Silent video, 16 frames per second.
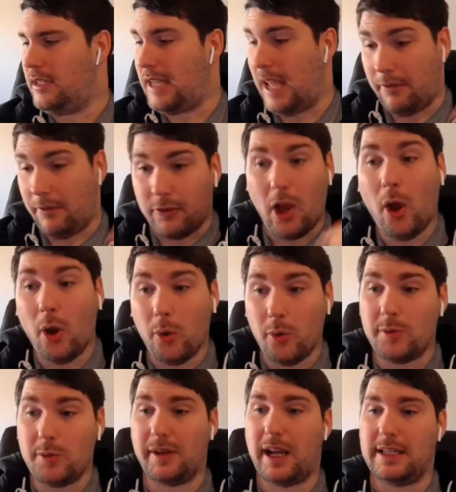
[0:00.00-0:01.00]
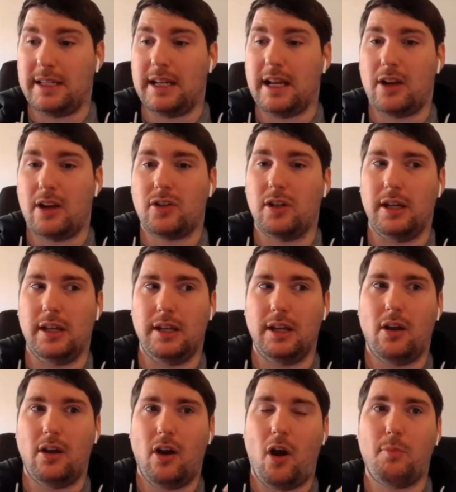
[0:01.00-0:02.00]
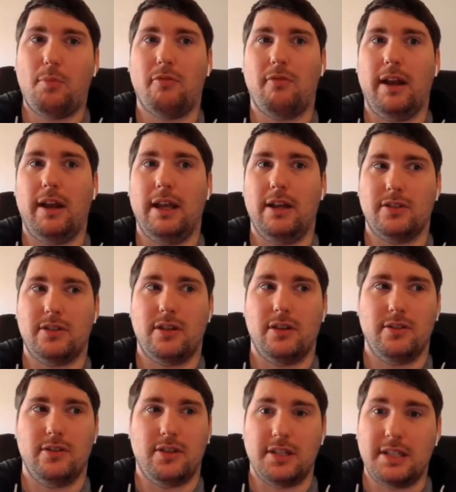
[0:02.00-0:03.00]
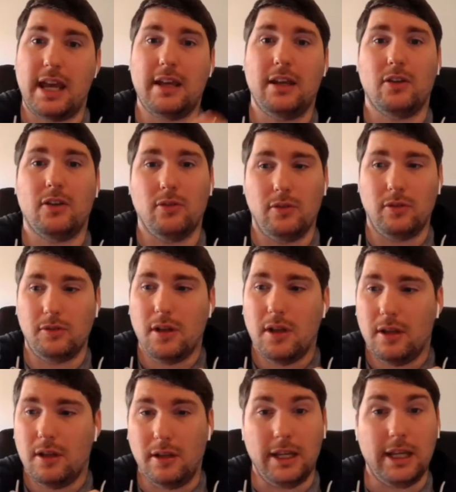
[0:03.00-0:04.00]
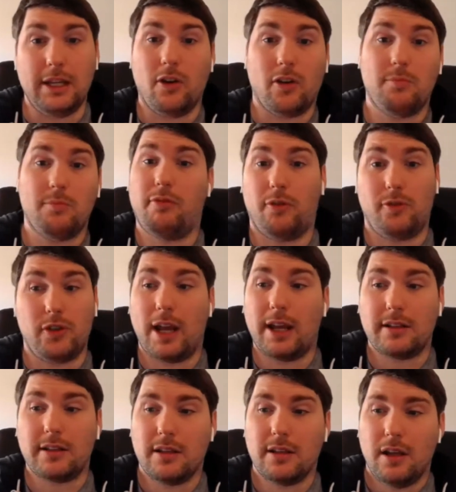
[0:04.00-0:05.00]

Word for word: dev code, but I did actually operate as, as the technical lead on a project